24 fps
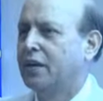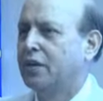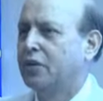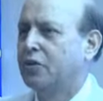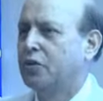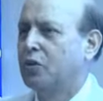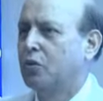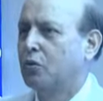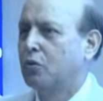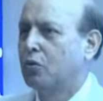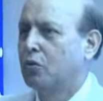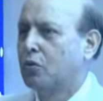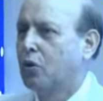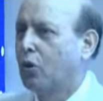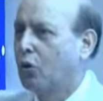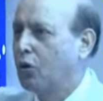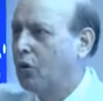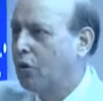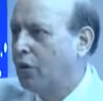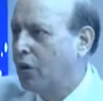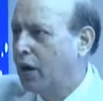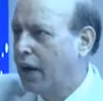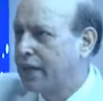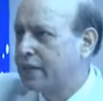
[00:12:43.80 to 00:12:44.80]
you
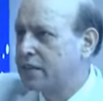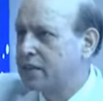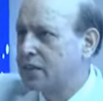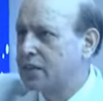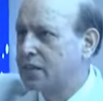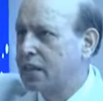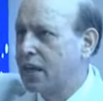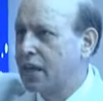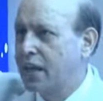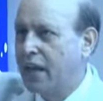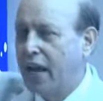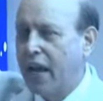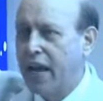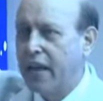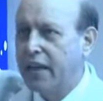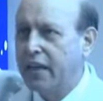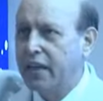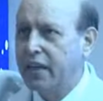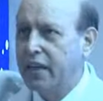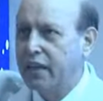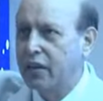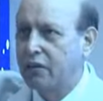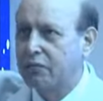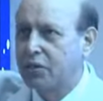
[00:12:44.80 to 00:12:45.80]
go and see
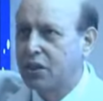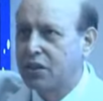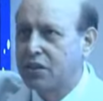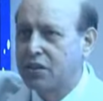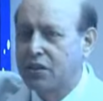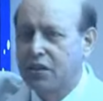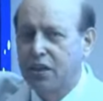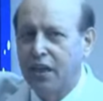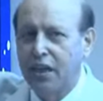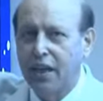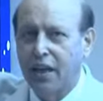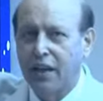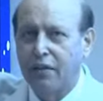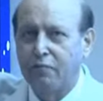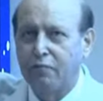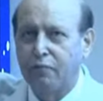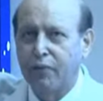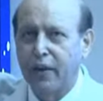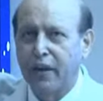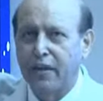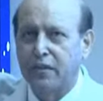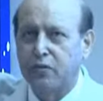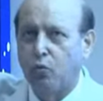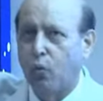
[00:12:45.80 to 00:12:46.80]
any of this DLF
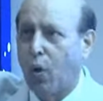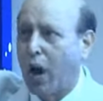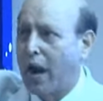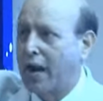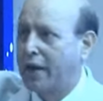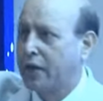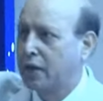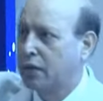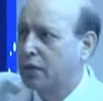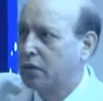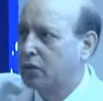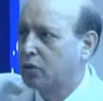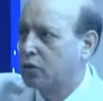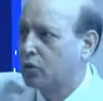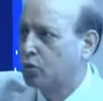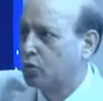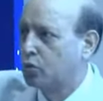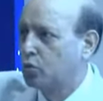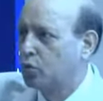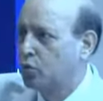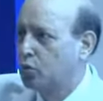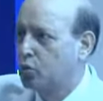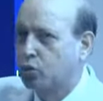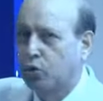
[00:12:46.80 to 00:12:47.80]
phase 1,
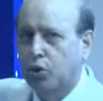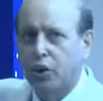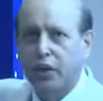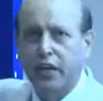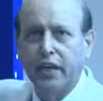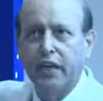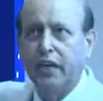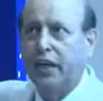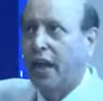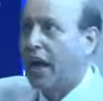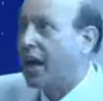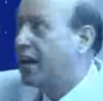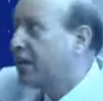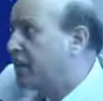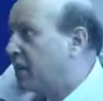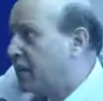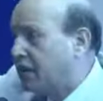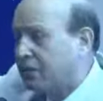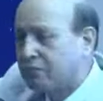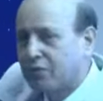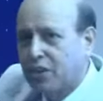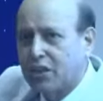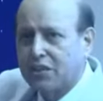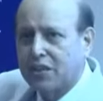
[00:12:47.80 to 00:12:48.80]
2, 3, any
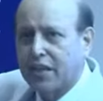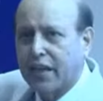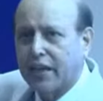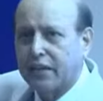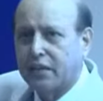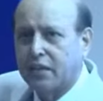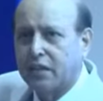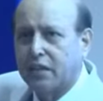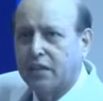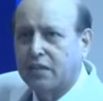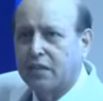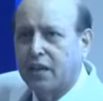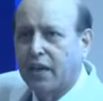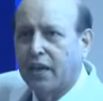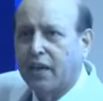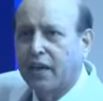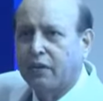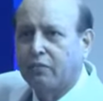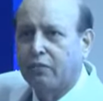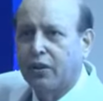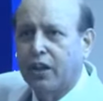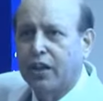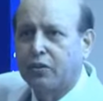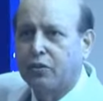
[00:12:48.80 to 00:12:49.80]
of the sectors here
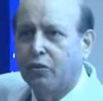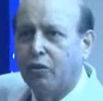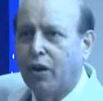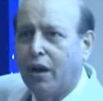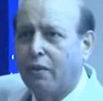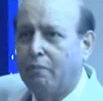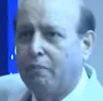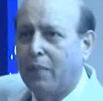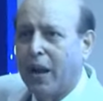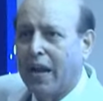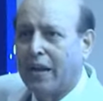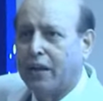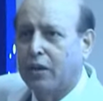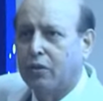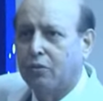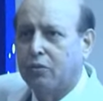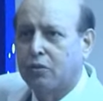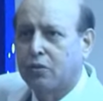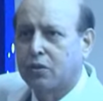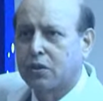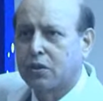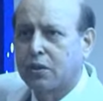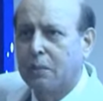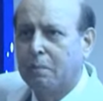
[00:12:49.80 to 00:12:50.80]
where you have
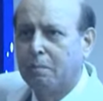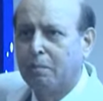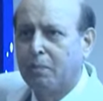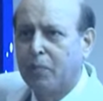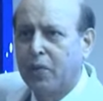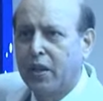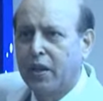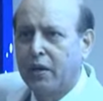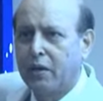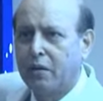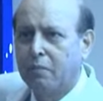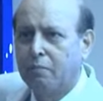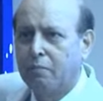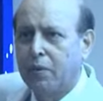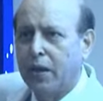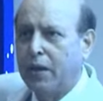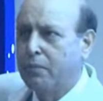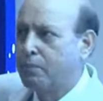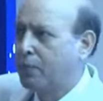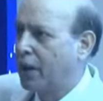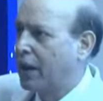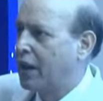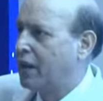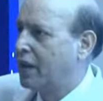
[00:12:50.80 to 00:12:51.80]
bungalows.
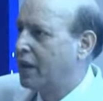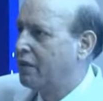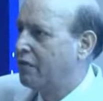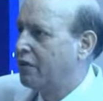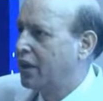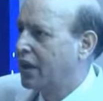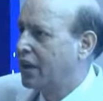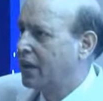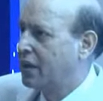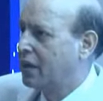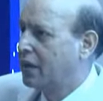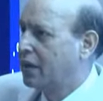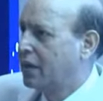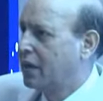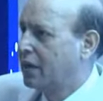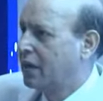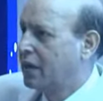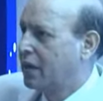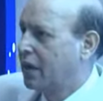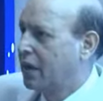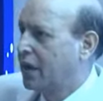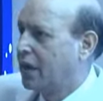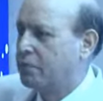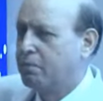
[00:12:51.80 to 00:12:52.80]
People living
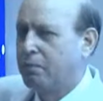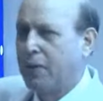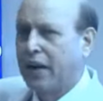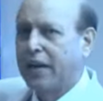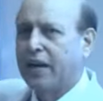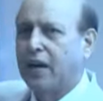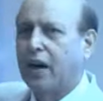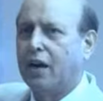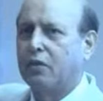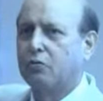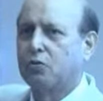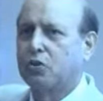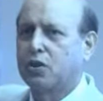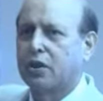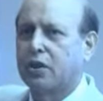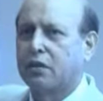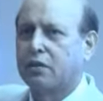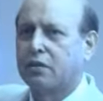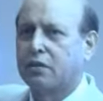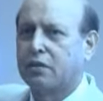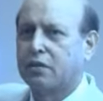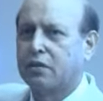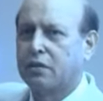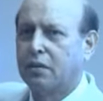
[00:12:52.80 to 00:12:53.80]
in big
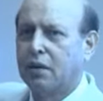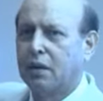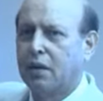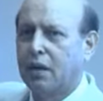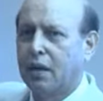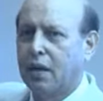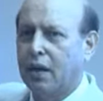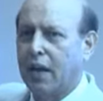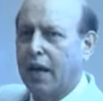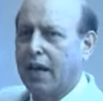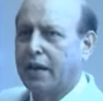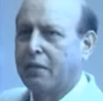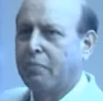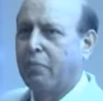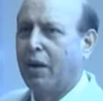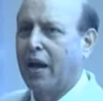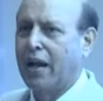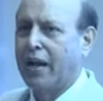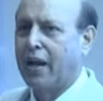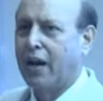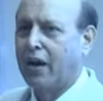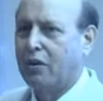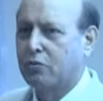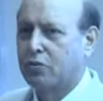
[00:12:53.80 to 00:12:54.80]
houses, like
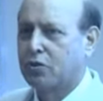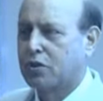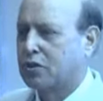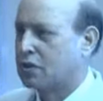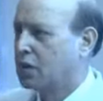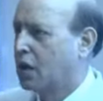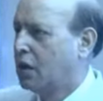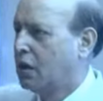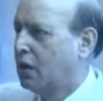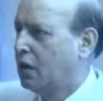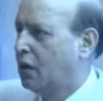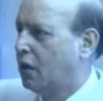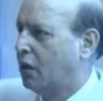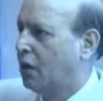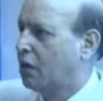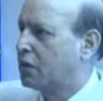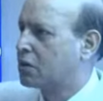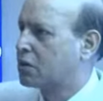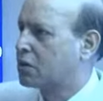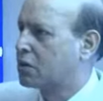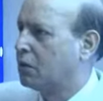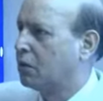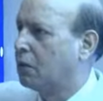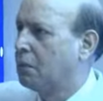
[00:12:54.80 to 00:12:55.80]
my house
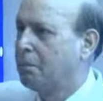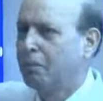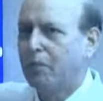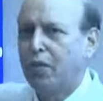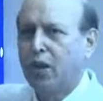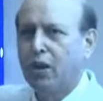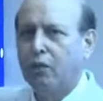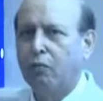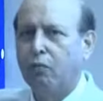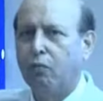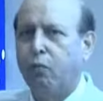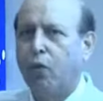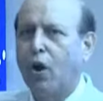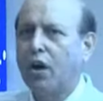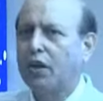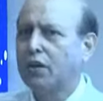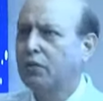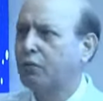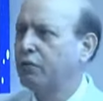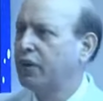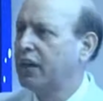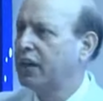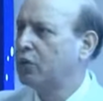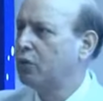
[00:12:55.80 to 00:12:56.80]
also.
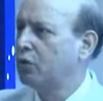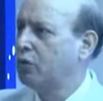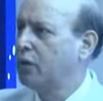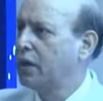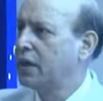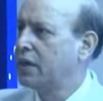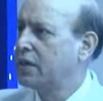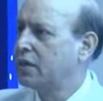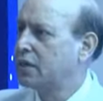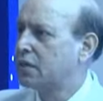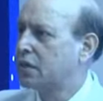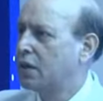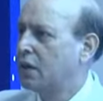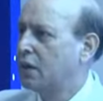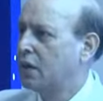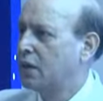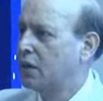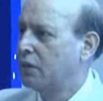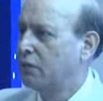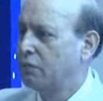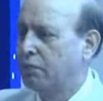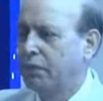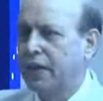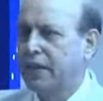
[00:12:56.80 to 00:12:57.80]
What we do is,
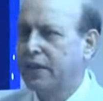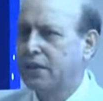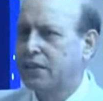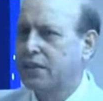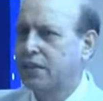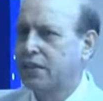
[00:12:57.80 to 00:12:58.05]
we